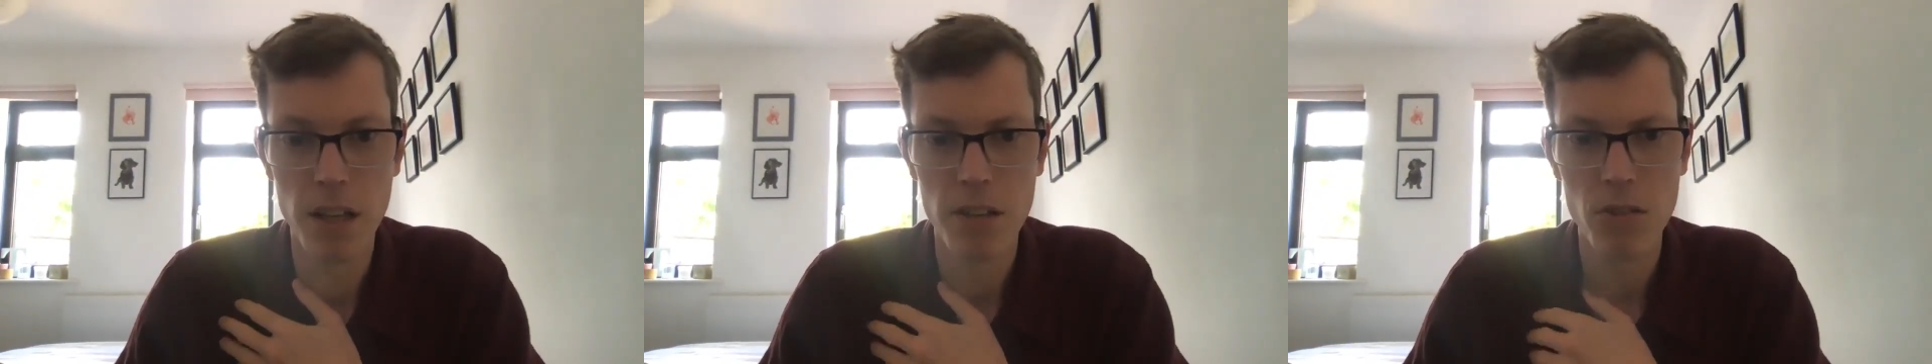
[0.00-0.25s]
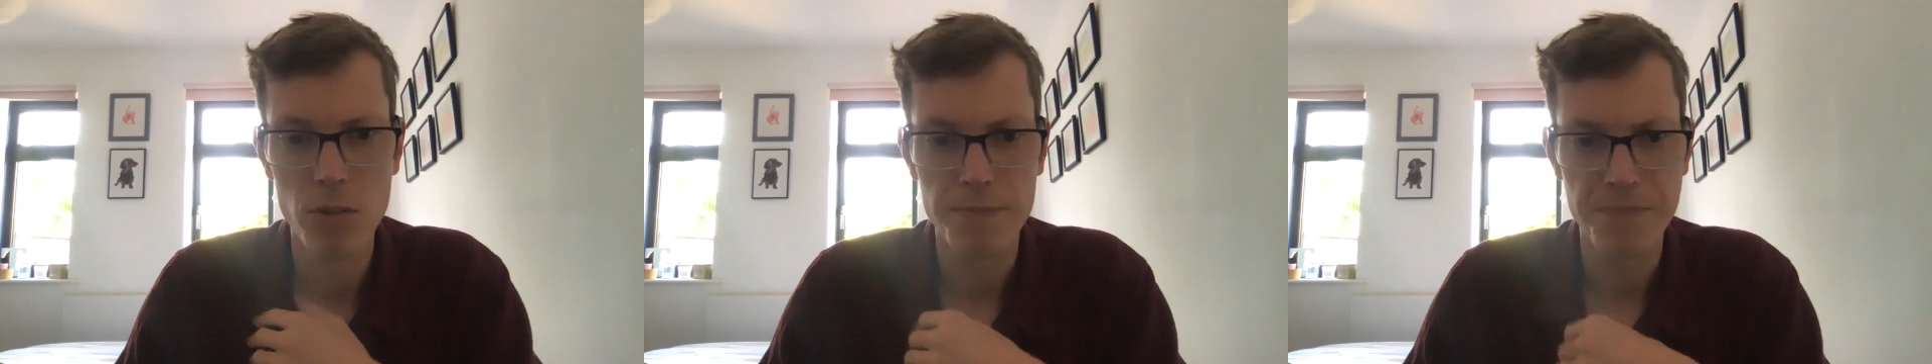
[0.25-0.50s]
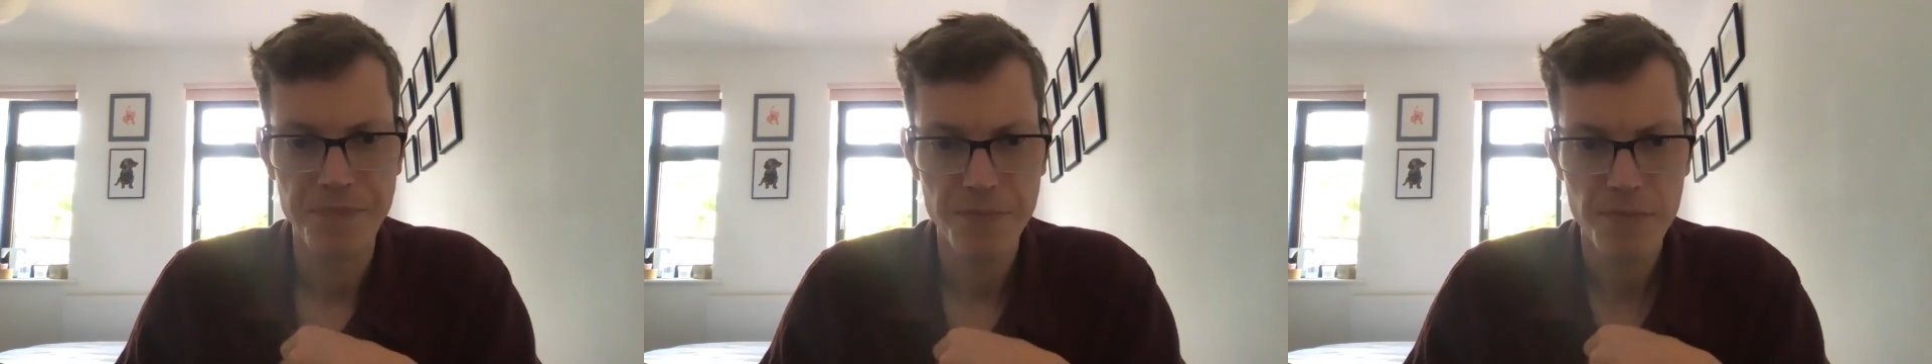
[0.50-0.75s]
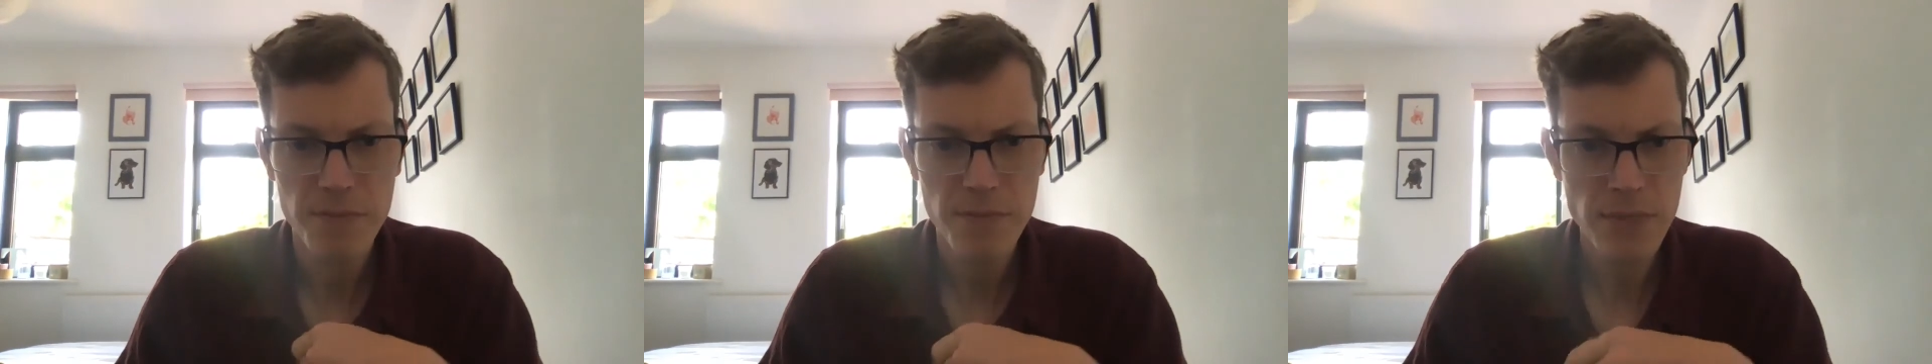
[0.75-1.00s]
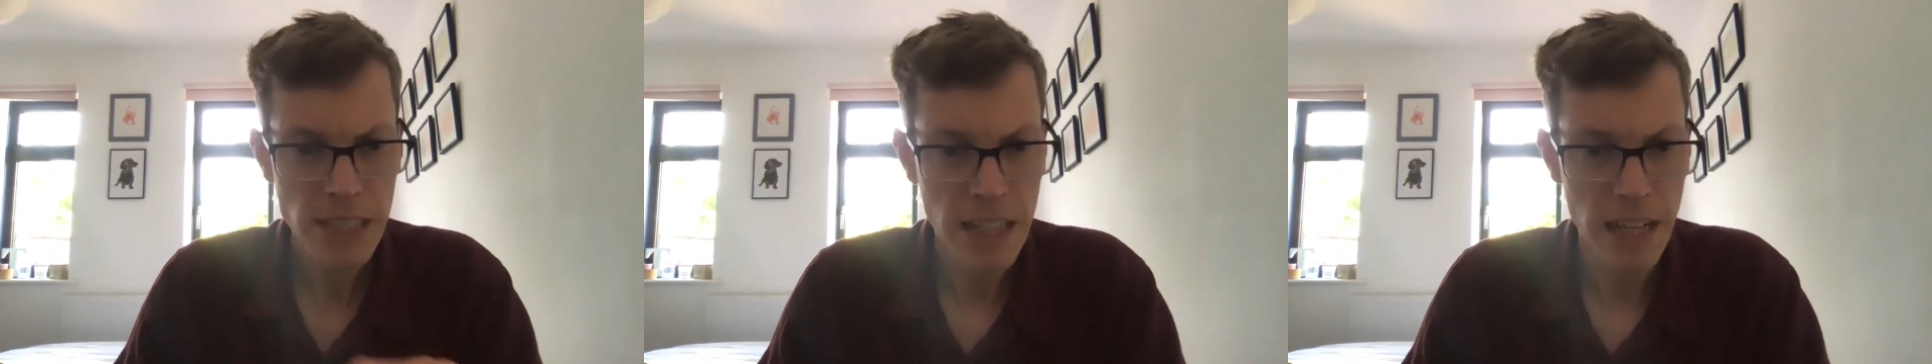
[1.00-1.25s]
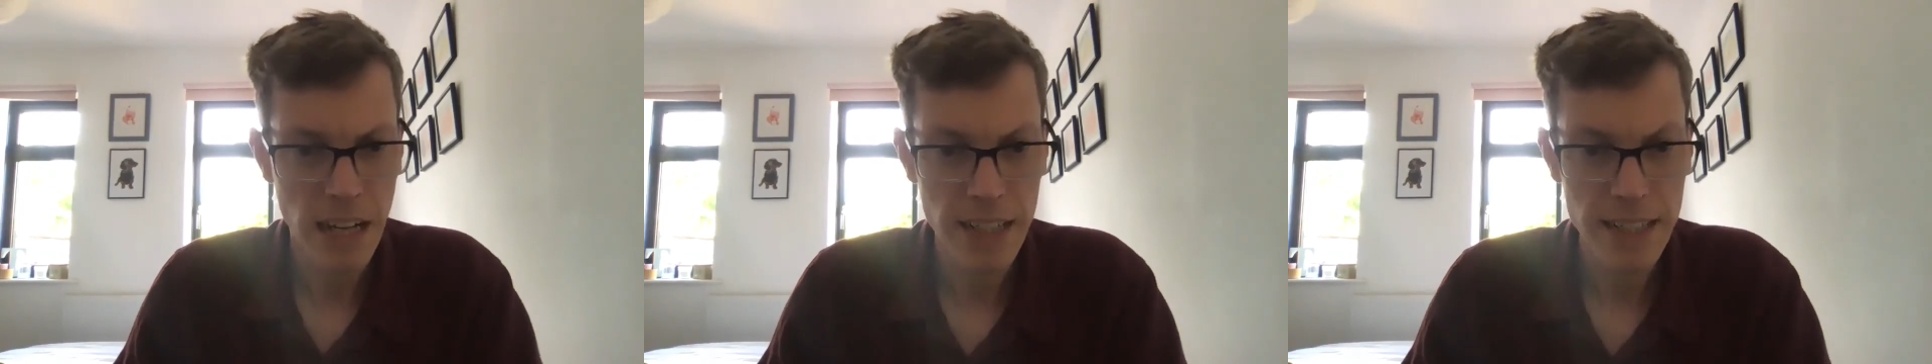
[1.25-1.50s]
So
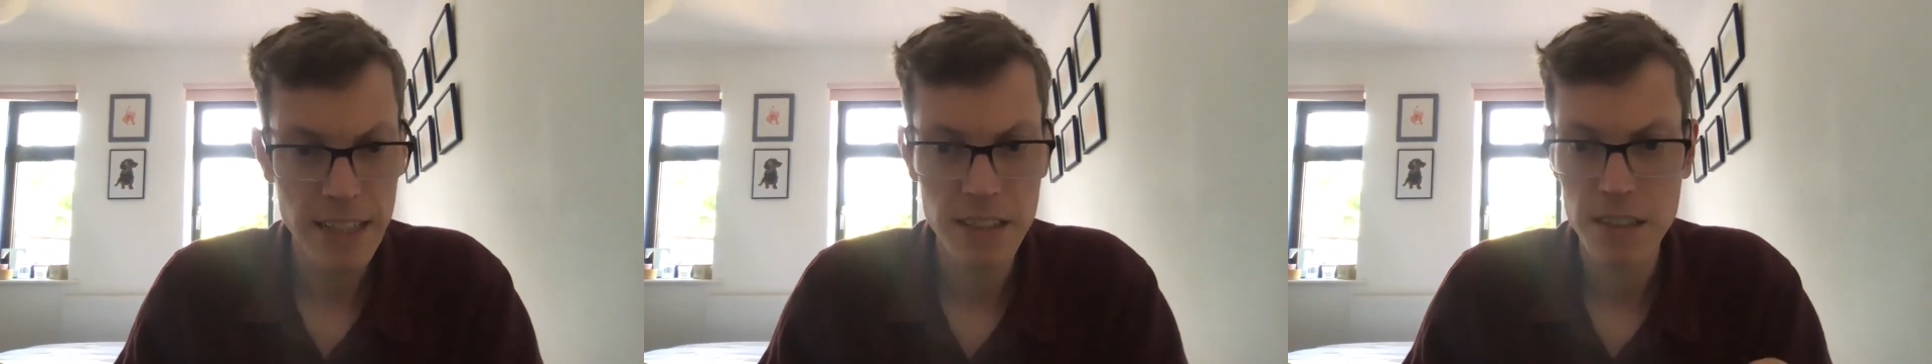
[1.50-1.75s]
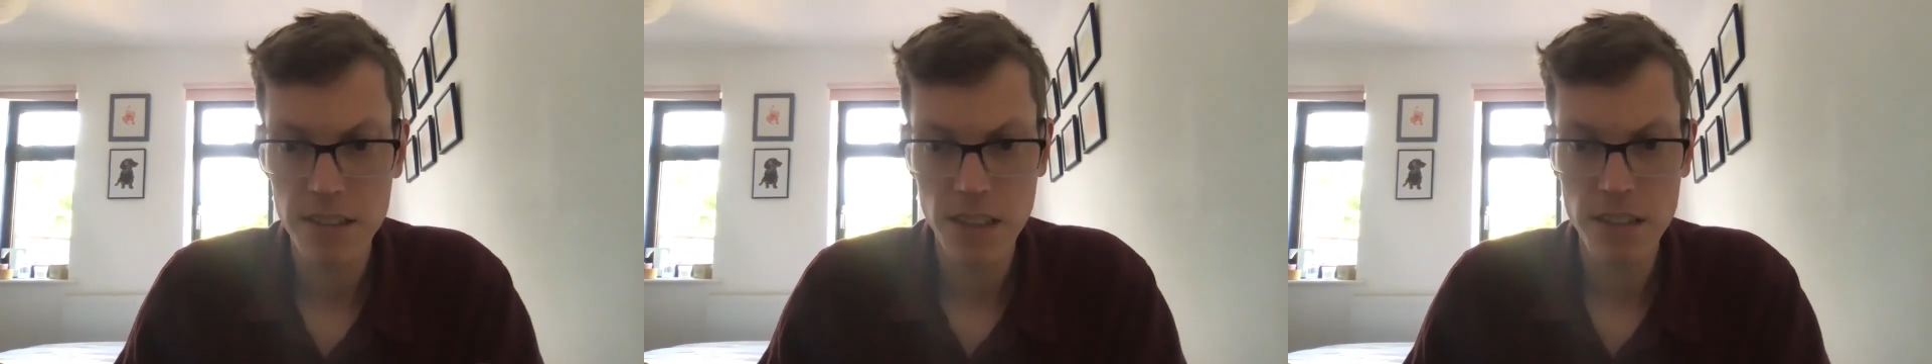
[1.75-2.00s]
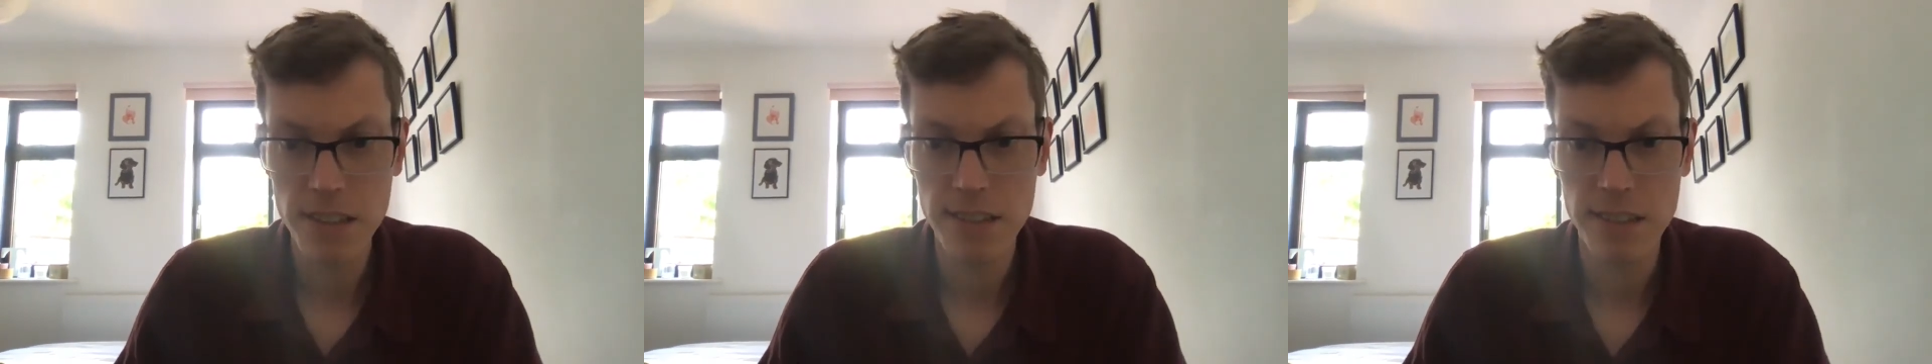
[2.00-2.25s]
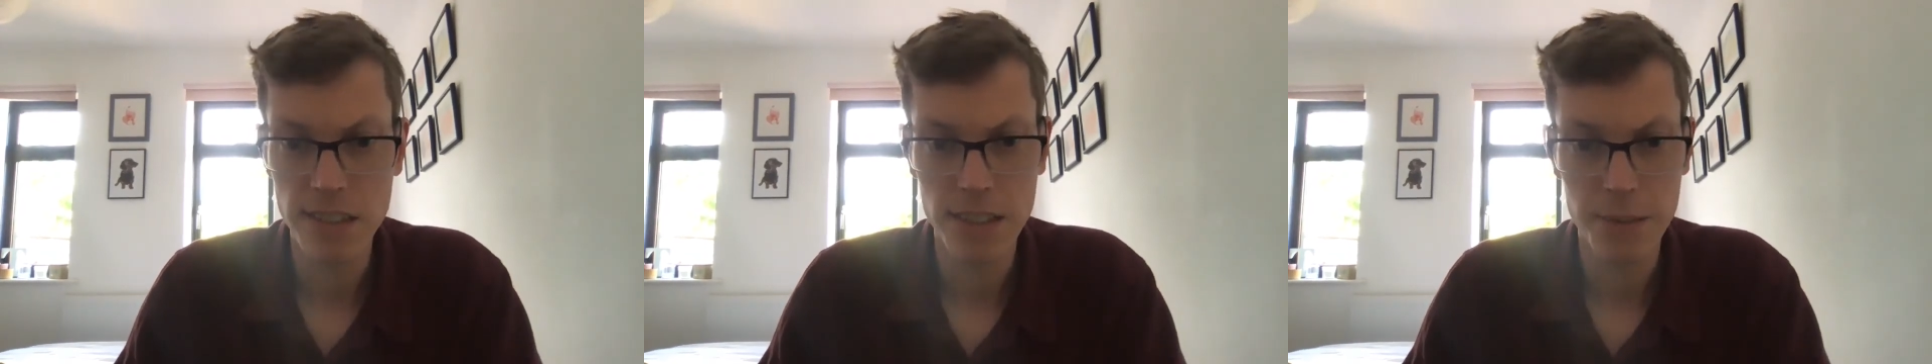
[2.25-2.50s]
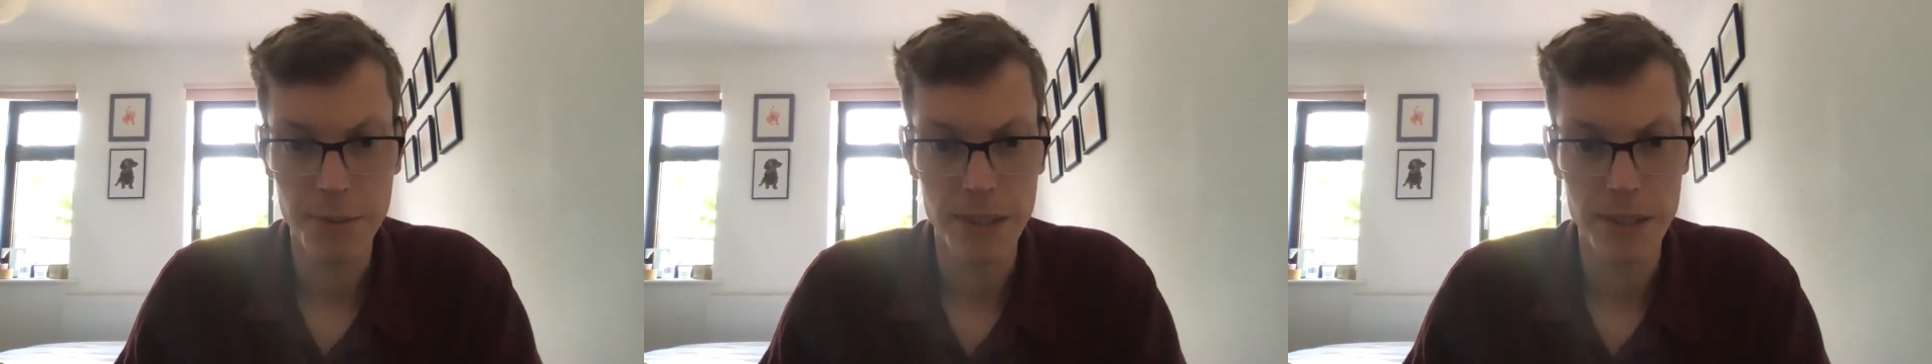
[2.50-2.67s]
I can start this sequence,